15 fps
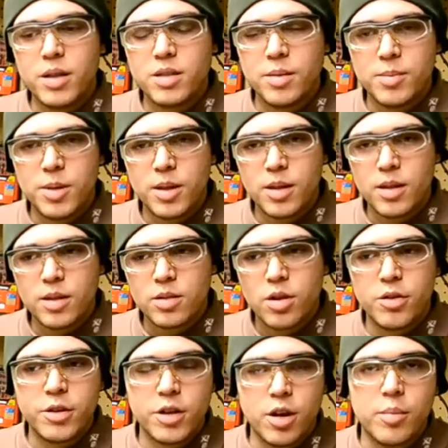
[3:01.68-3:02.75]
something that's
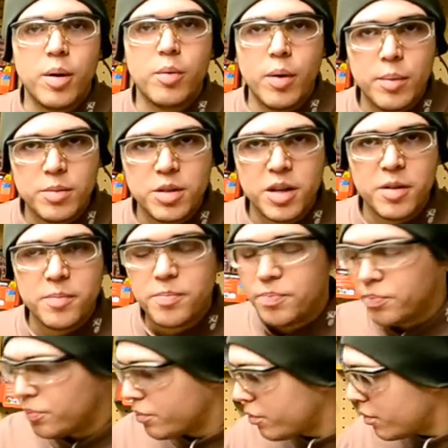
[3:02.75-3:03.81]
already on my website.
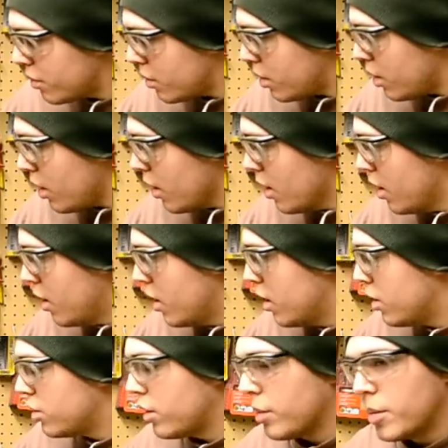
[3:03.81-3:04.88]

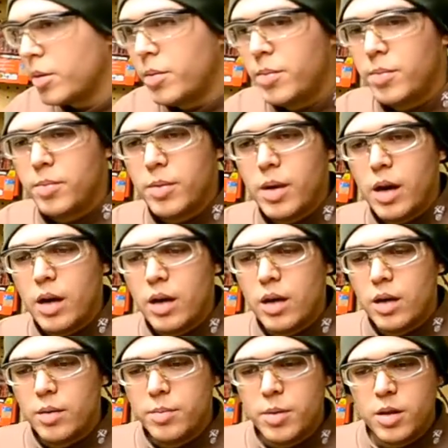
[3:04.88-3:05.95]
So I'm going to
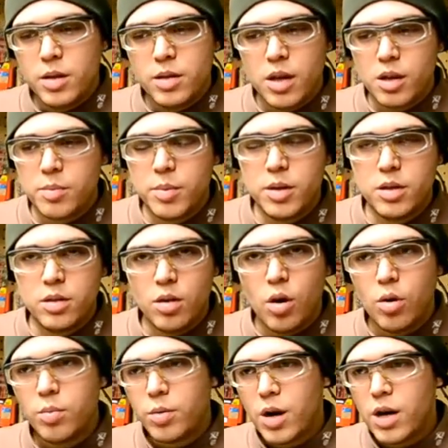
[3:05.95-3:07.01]
uh, be documenting the
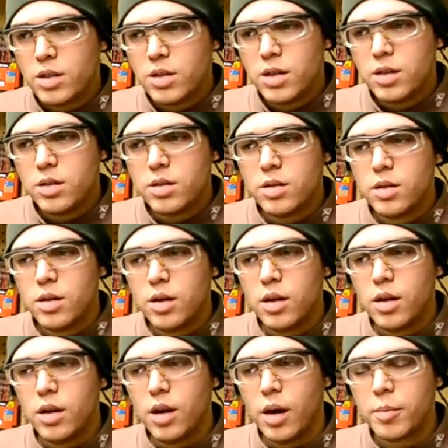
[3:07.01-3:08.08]
whole process.
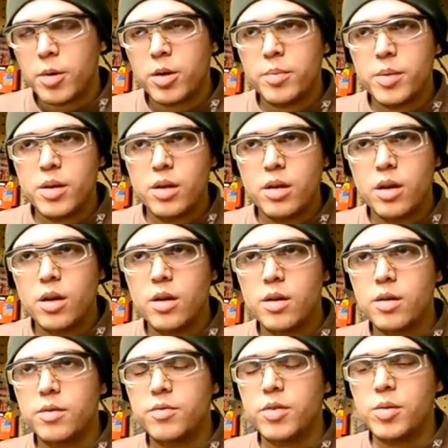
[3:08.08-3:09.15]
Uh, I'm going to be
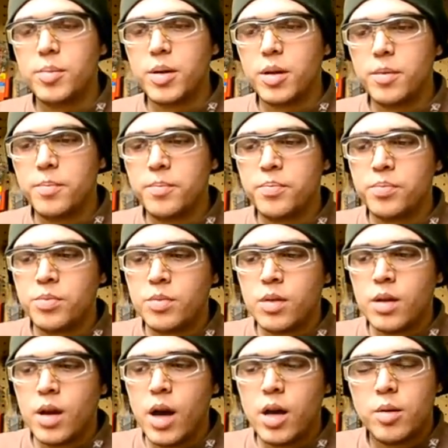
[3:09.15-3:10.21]
filming
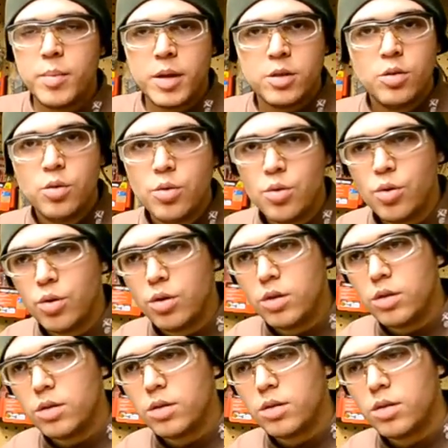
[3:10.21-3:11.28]
how to make
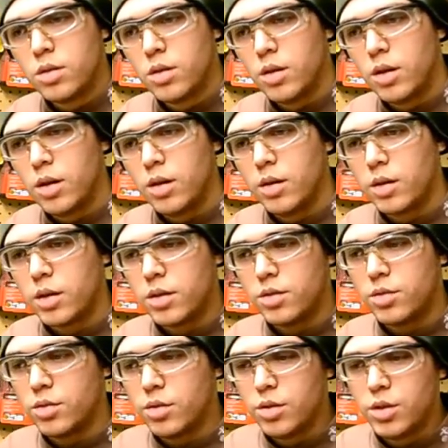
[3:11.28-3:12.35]
tools,
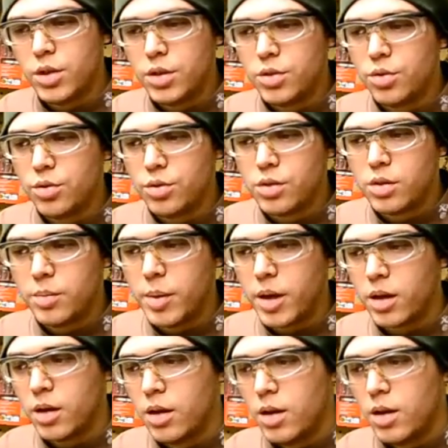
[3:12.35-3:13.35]
because uh, you need tools to make